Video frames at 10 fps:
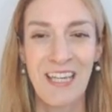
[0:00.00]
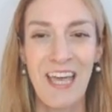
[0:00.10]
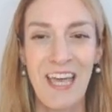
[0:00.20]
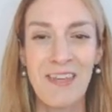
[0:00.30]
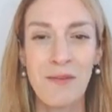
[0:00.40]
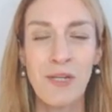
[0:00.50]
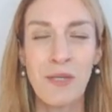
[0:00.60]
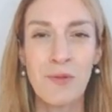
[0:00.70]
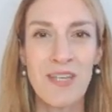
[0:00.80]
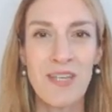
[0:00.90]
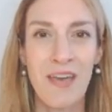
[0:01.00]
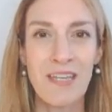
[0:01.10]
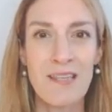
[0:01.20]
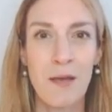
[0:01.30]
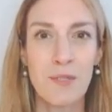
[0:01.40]
And then we also have
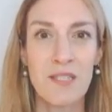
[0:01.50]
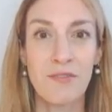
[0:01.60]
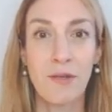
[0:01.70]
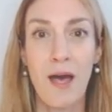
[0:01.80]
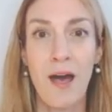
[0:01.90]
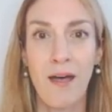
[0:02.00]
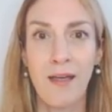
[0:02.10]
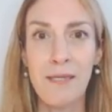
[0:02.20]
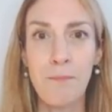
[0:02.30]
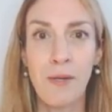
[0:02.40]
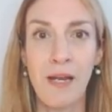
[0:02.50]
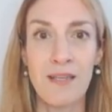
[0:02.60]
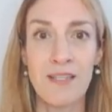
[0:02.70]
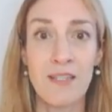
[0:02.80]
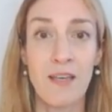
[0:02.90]
examples for I
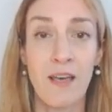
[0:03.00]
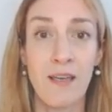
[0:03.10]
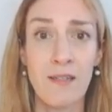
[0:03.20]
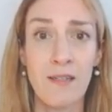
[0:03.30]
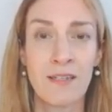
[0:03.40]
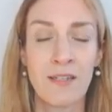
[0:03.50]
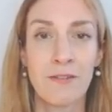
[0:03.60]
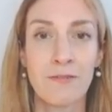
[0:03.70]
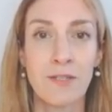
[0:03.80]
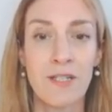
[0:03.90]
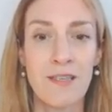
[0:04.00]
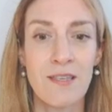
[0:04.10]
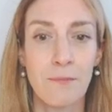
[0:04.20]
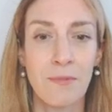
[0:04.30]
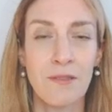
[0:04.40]
plus a. For
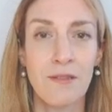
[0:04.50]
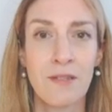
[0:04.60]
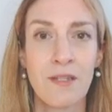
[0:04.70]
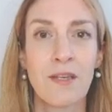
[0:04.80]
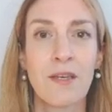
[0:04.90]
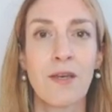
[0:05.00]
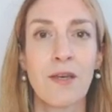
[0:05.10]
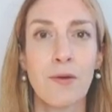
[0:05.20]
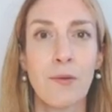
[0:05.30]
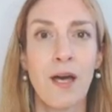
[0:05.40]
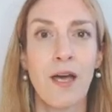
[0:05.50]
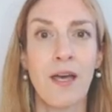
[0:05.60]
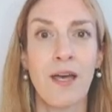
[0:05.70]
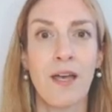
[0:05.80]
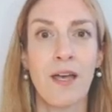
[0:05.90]
example, choir,
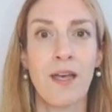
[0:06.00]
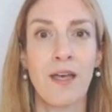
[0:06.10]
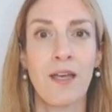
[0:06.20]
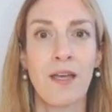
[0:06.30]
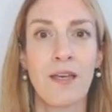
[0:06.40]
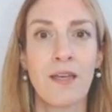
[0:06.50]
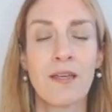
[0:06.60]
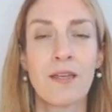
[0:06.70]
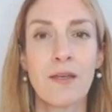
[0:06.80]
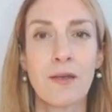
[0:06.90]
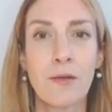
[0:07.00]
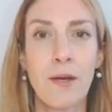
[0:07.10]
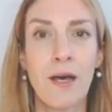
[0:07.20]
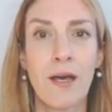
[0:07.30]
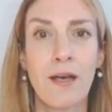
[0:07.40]

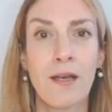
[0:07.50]
choir.